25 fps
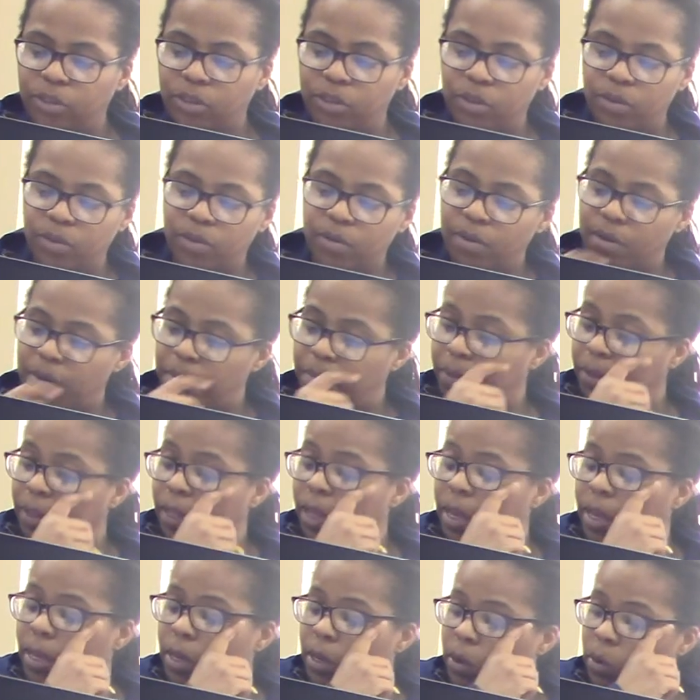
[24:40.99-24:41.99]
to
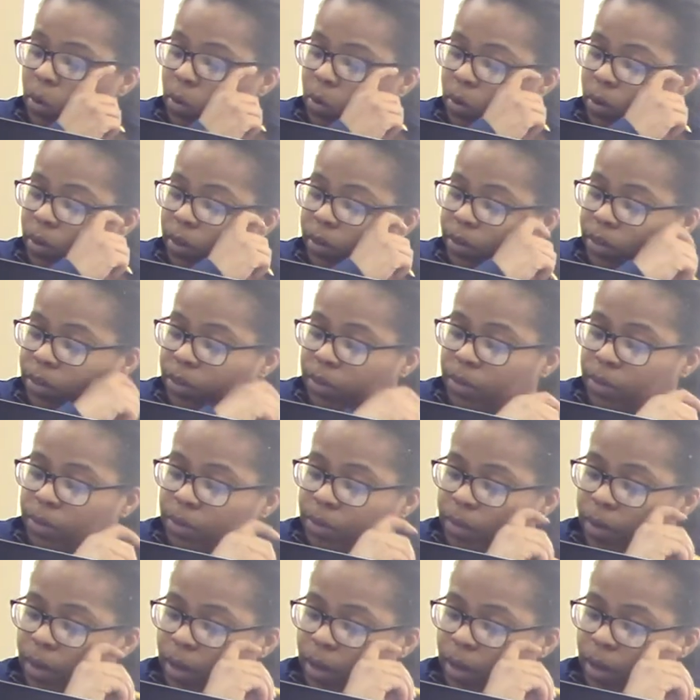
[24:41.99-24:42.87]
play or to,